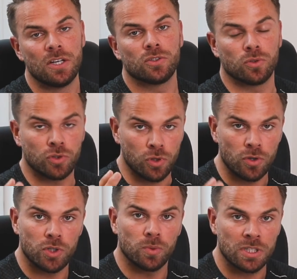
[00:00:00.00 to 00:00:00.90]
So as
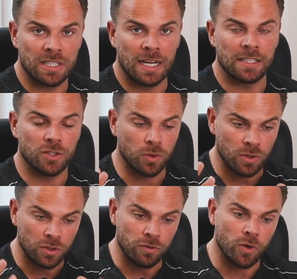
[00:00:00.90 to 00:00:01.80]
soon as you understand
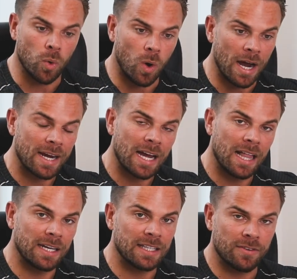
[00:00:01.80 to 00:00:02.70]
you require a
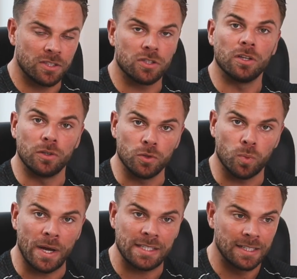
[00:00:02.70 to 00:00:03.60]
calorie deficit to lose
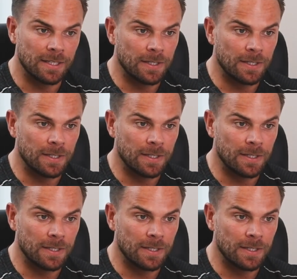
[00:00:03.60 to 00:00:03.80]
weight,